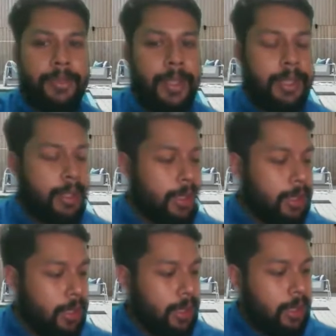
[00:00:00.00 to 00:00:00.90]
with
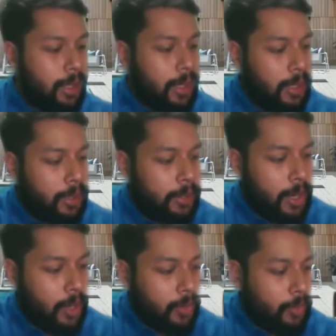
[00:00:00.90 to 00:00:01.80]

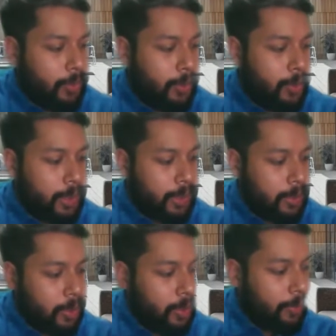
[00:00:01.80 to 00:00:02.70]
ground using,
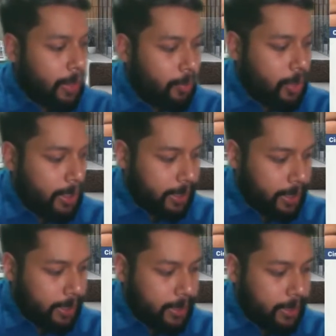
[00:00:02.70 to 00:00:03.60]
okay, we have already
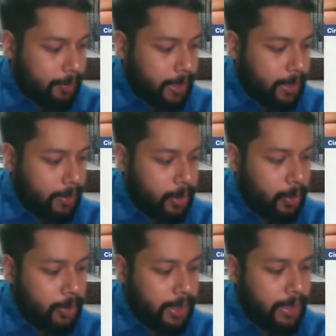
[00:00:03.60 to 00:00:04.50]
connected pin number
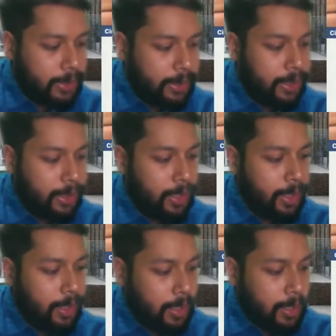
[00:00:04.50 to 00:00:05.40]
2, 6,
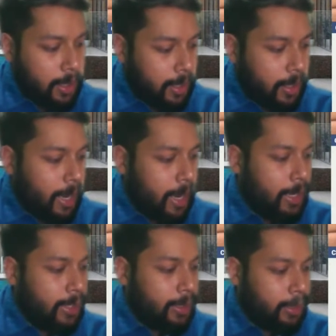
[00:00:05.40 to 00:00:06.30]

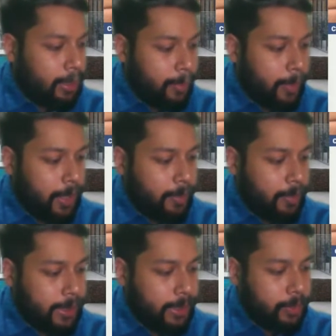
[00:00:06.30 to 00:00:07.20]
and pin number
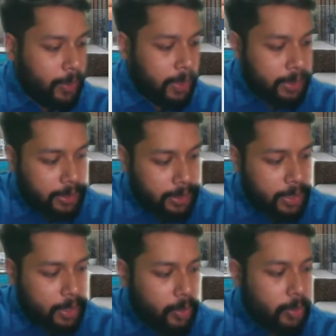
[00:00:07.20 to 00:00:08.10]
6 with the
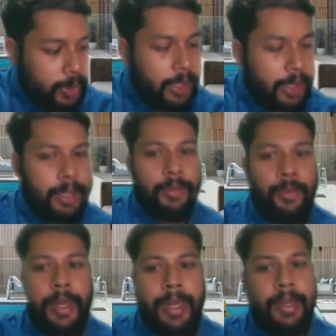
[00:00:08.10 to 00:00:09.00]
ground using a
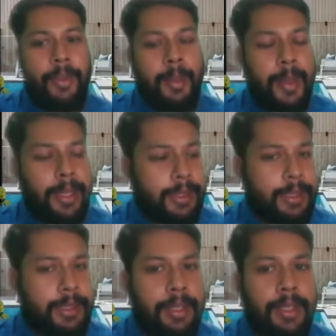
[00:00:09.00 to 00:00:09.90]
1 NF
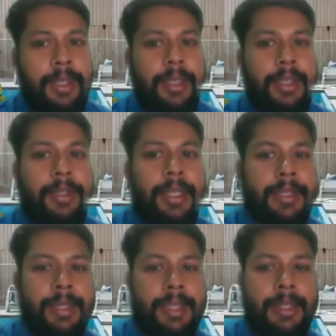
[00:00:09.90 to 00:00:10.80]
capacitor.
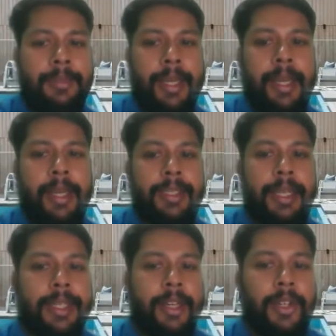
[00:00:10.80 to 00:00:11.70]
This is making a
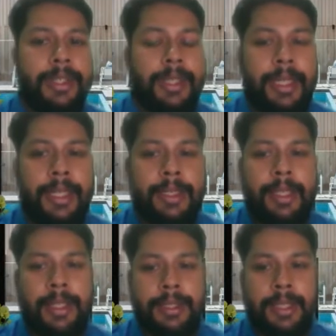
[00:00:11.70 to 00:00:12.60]
charging or discharging
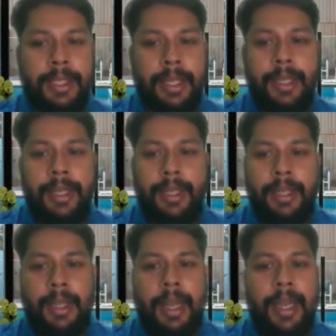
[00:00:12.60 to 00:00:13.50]
circuit,
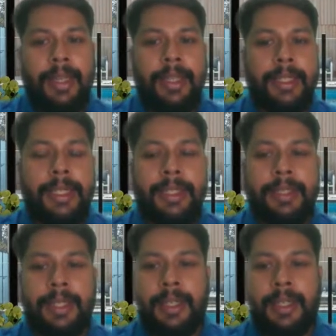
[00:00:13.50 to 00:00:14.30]
and this is